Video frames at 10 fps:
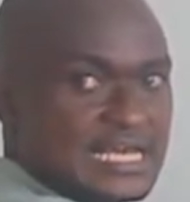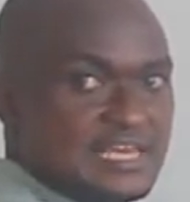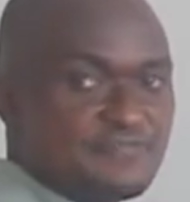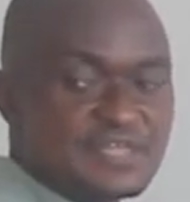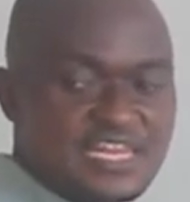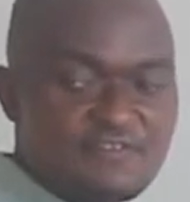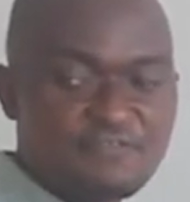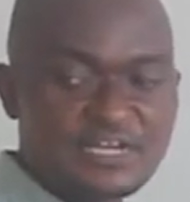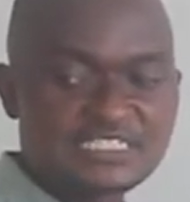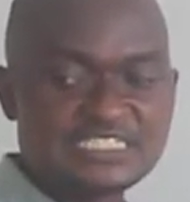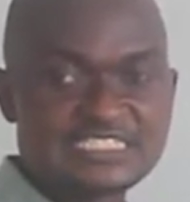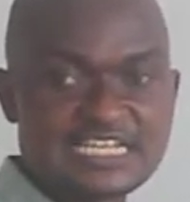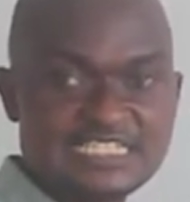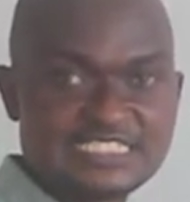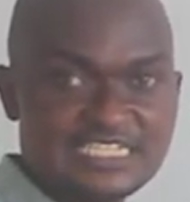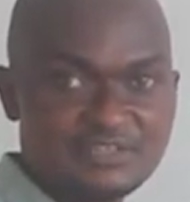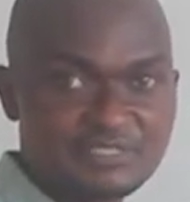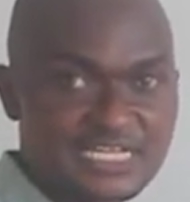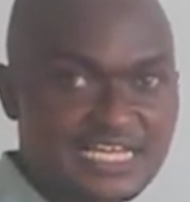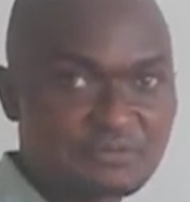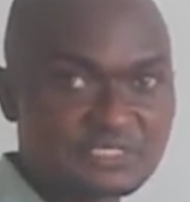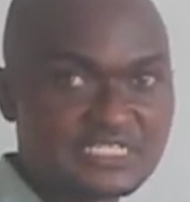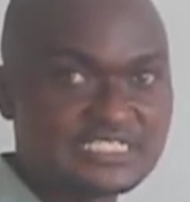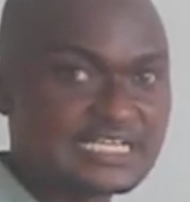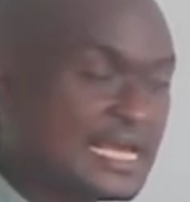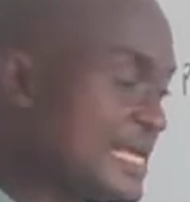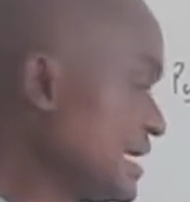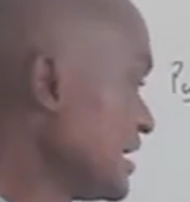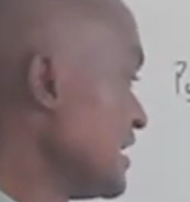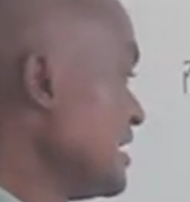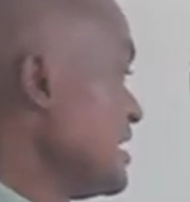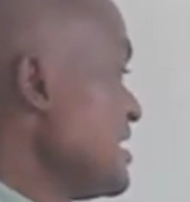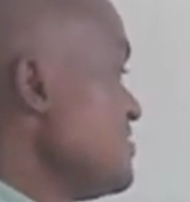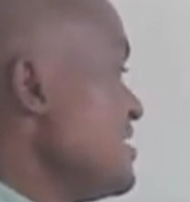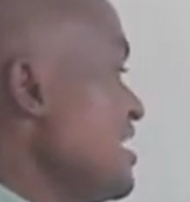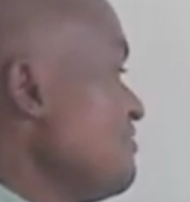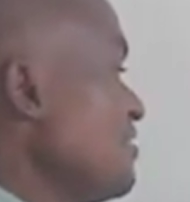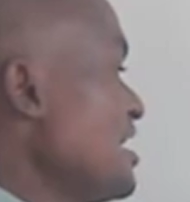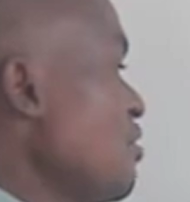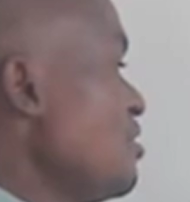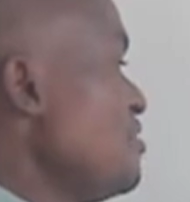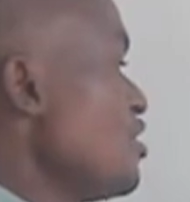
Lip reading: If the difference is 10 centimeters, like the question is saying, the level here will be